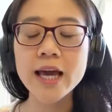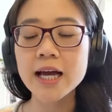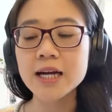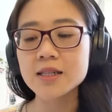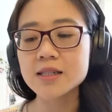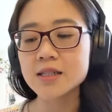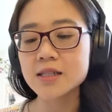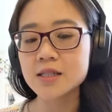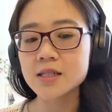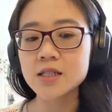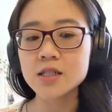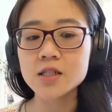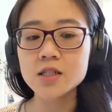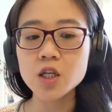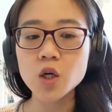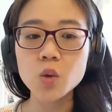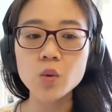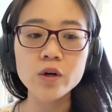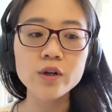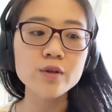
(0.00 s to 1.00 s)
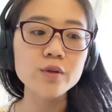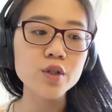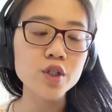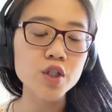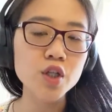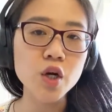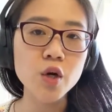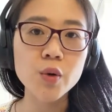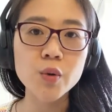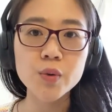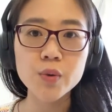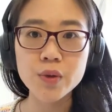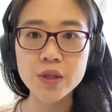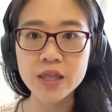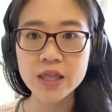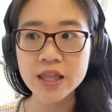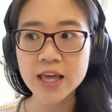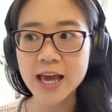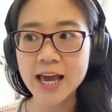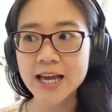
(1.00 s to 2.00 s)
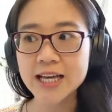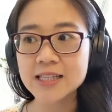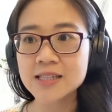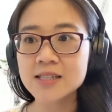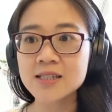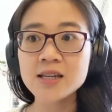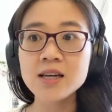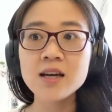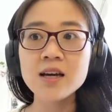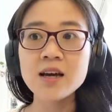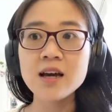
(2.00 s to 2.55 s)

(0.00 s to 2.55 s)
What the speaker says: How does this quote show that